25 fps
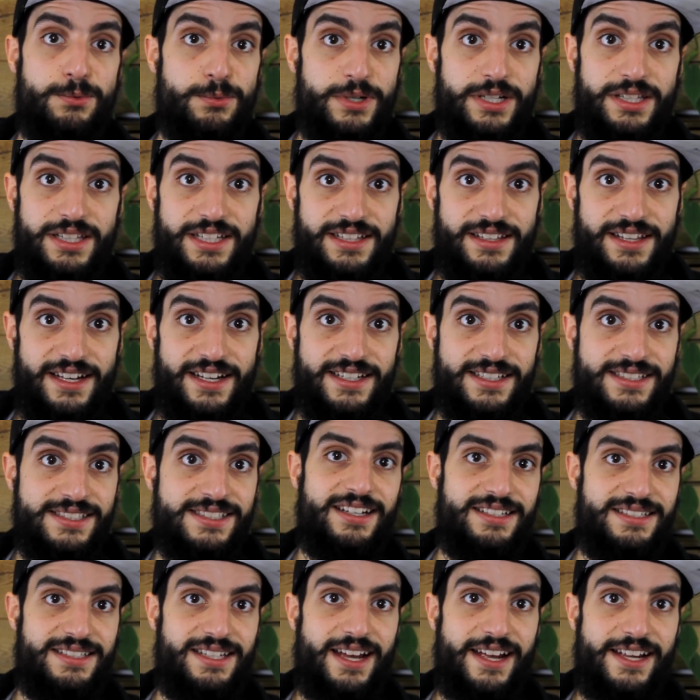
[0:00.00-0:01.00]
really likes
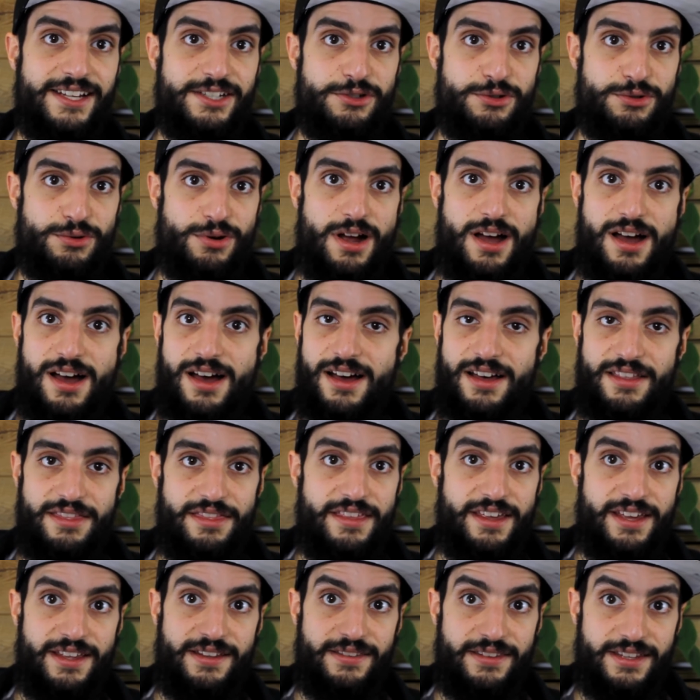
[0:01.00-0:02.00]
a tight draw,
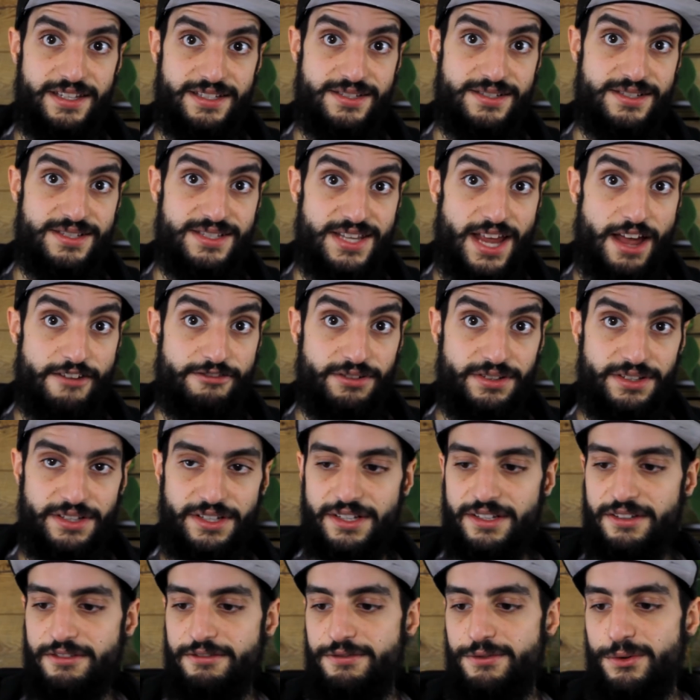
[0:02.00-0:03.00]
then this is
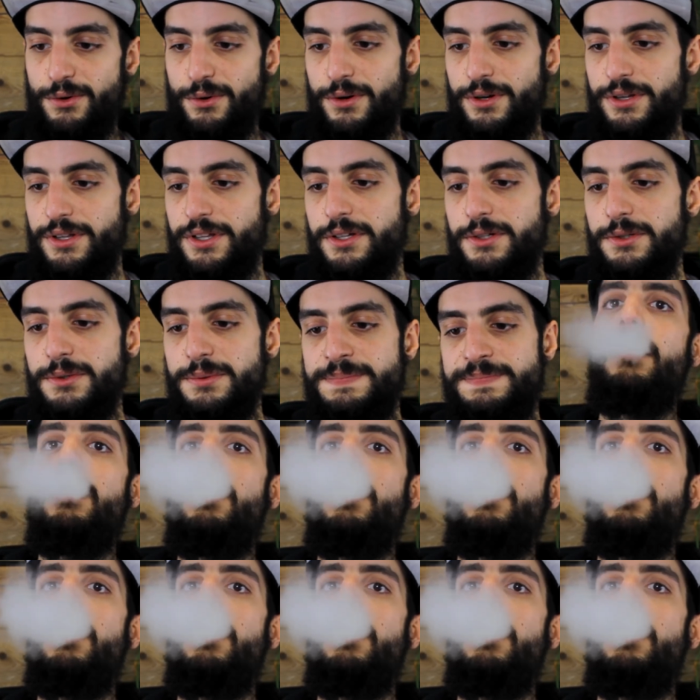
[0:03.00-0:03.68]
definitely for you.